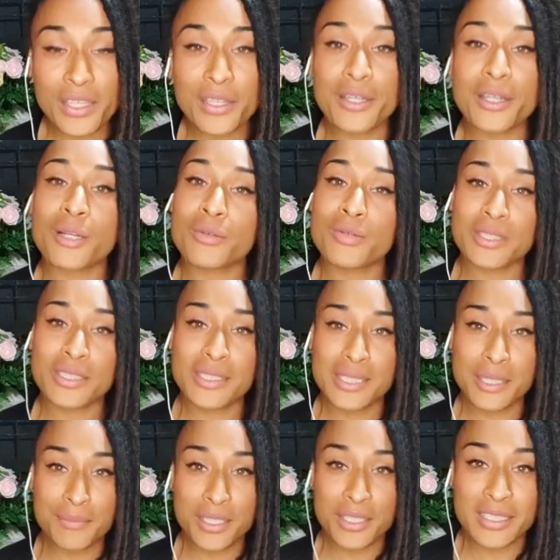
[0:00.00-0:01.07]
I will
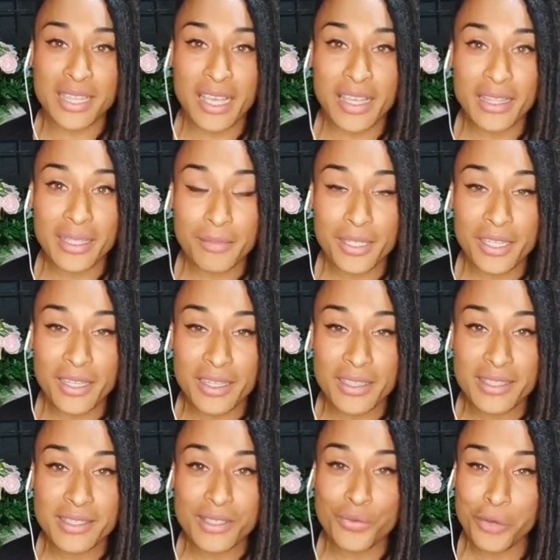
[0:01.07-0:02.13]
accept it gladly
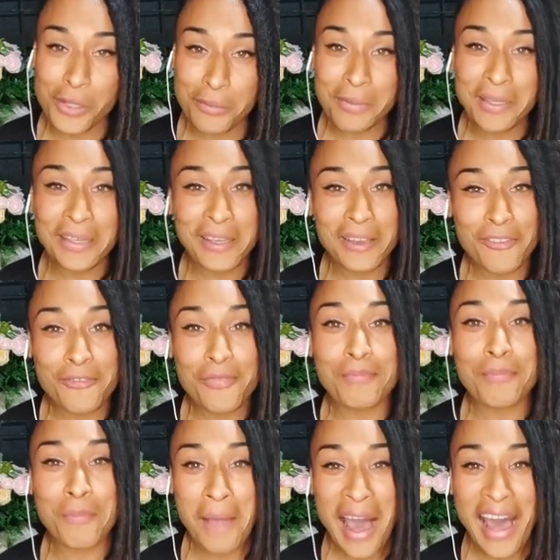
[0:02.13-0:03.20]
because the well-being of
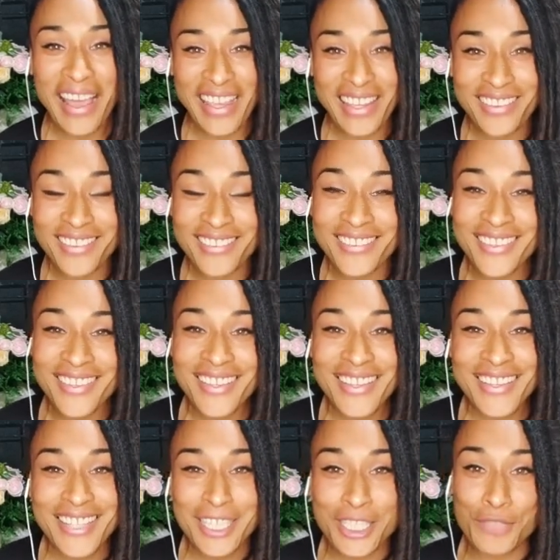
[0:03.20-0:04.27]
mine
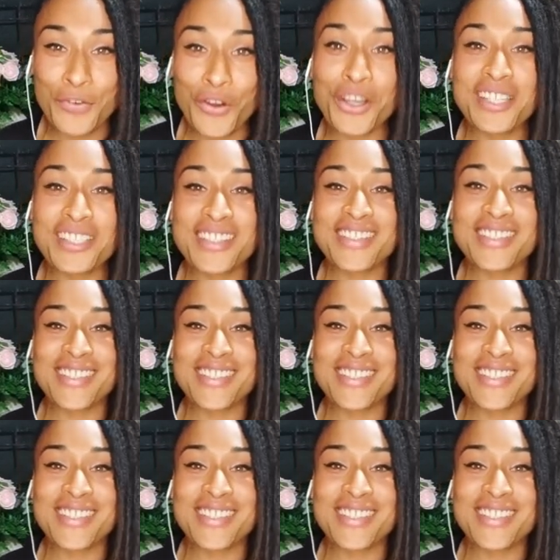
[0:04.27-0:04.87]
is first.